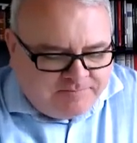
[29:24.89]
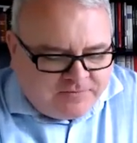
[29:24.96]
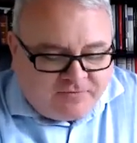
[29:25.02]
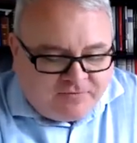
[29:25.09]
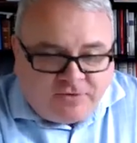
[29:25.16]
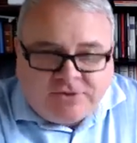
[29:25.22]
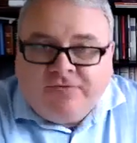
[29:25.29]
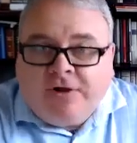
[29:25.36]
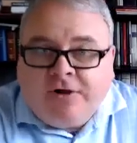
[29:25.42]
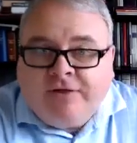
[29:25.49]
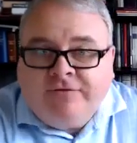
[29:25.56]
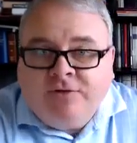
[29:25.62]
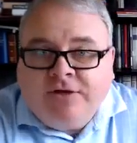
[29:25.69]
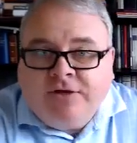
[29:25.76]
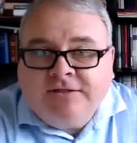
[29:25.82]
first of all, if you
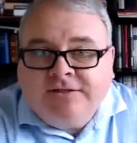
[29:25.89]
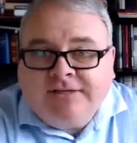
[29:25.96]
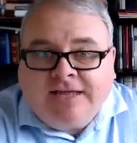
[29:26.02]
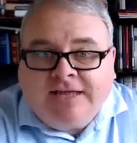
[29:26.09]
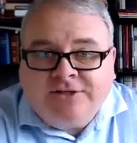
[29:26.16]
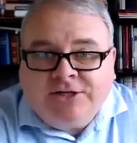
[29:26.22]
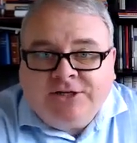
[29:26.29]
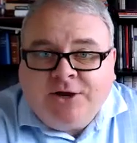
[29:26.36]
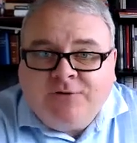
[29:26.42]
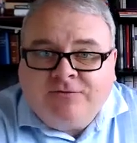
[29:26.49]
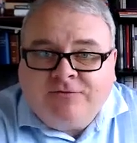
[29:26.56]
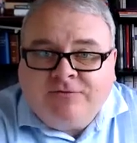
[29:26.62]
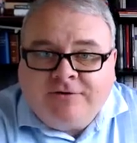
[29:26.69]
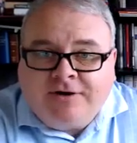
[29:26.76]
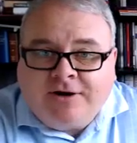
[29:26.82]
could sketch out
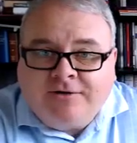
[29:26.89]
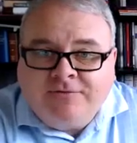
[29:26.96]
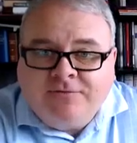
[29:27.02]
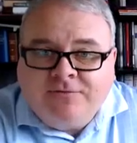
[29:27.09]
for our